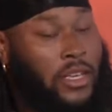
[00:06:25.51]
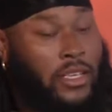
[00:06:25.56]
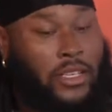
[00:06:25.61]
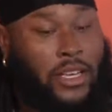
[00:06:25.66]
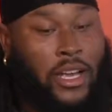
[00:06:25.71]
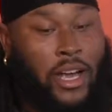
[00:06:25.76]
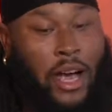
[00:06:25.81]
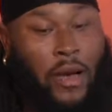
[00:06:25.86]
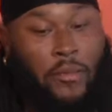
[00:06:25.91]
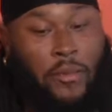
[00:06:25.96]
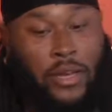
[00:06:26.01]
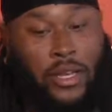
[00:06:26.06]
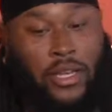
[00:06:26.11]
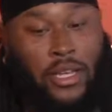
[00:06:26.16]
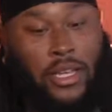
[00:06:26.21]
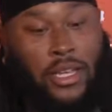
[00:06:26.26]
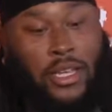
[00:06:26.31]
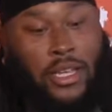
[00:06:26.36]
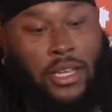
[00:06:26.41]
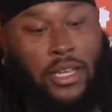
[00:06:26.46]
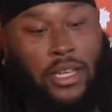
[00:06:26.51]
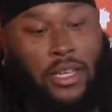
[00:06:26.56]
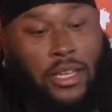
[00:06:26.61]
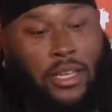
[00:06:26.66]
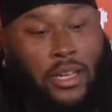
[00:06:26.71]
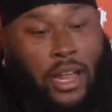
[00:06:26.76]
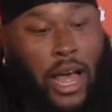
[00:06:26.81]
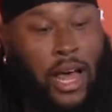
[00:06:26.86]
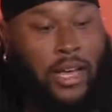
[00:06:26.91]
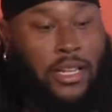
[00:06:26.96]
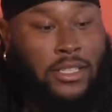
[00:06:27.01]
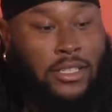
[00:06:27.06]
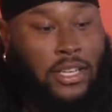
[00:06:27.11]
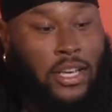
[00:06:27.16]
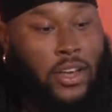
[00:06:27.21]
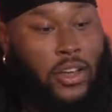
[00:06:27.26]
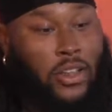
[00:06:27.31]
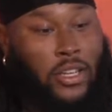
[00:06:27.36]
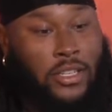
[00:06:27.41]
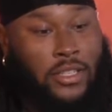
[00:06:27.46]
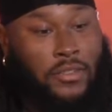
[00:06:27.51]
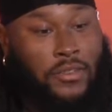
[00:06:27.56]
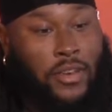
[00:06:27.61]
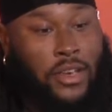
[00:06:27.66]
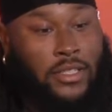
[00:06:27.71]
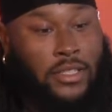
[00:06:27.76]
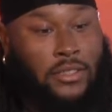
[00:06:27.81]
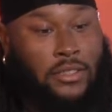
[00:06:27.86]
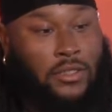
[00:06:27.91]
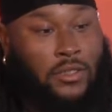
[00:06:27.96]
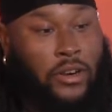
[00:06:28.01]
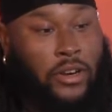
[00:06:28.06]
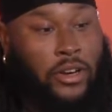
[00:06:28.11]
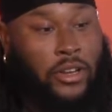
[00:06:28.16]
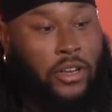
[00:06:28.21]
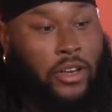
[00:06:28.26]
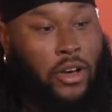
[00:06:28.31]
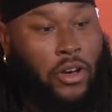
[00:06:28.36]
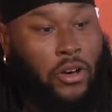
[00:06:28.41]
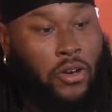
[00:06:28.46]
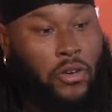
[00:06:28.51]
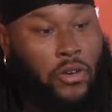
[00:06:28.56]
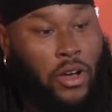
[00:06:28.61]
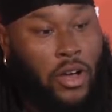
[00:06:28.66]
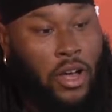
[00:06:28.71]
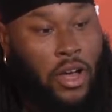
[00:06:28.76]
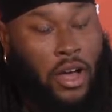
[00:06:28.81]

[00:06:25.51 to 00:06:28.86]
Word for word: Yeah, I mean he, I could tell in his face he was ready to go.